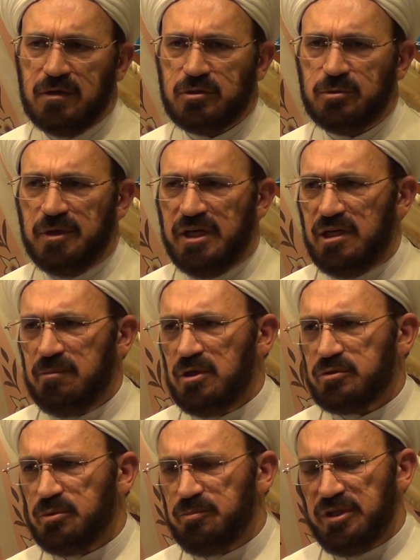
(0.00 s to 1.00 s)
to be
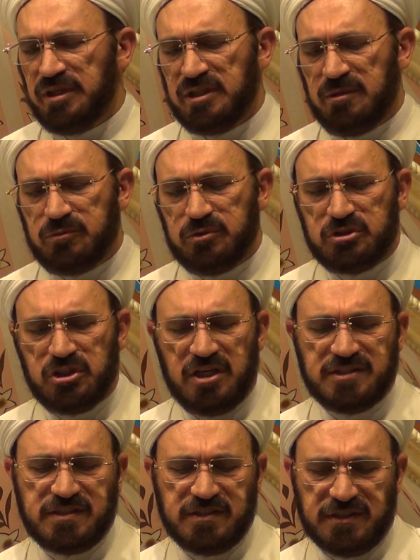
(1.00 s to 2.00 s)
able to bring them to
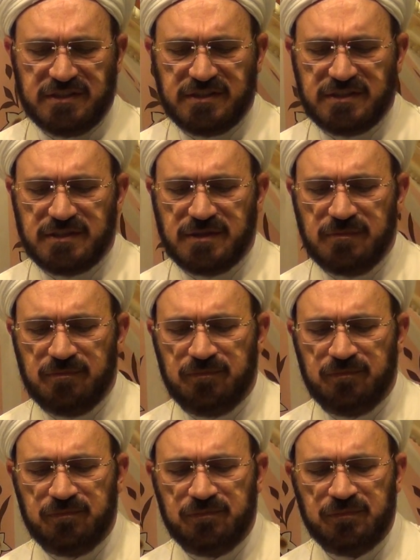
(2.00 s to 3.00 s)
justice,
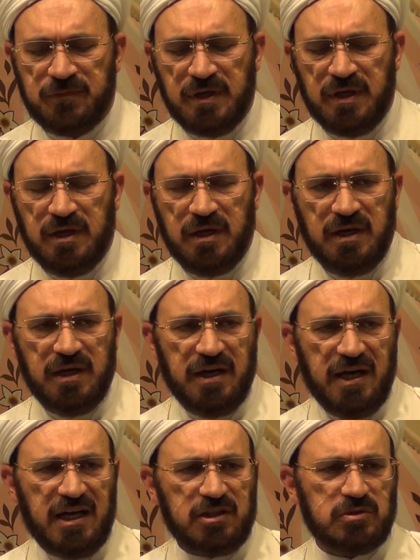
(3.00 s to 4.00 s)

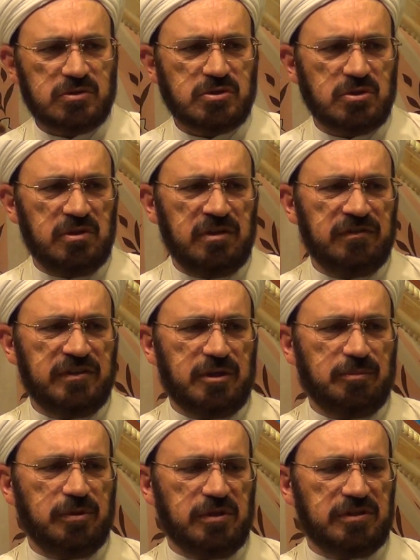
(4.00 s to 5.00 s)
and to solve
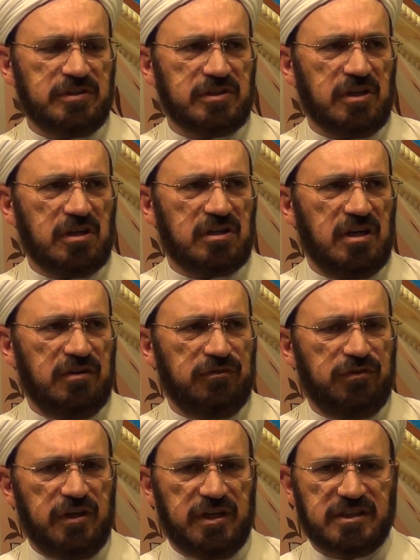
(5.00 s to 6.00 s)
their political
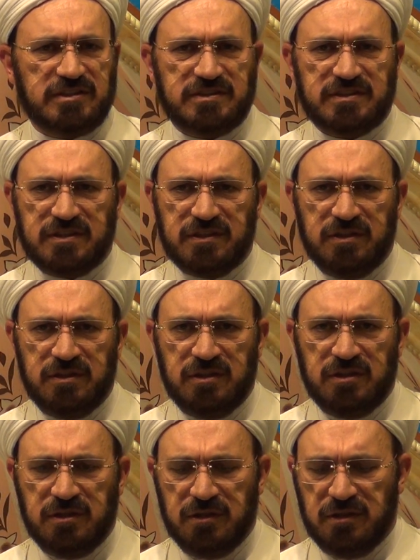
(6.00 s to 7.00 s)
conflicts
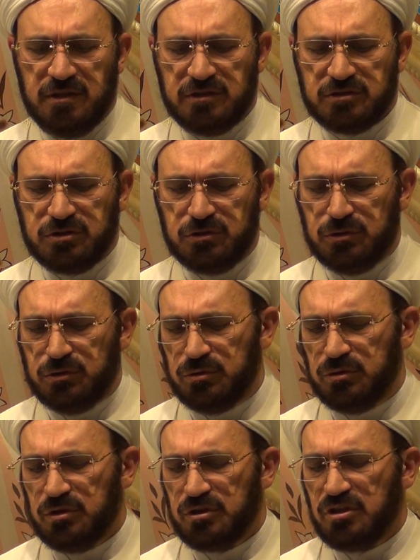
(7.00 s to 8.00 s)

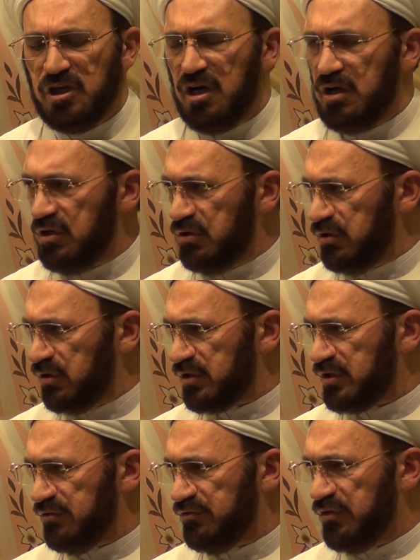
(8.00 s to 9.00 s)
through
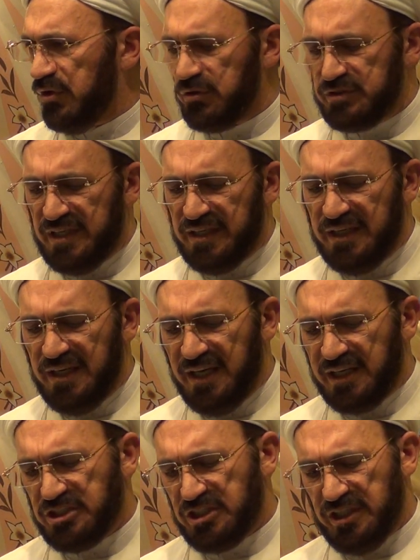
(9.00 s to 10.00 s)
dialogue, vote, and
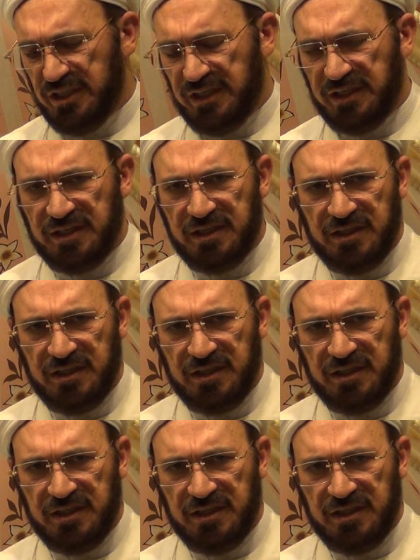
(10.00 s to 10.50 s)
election,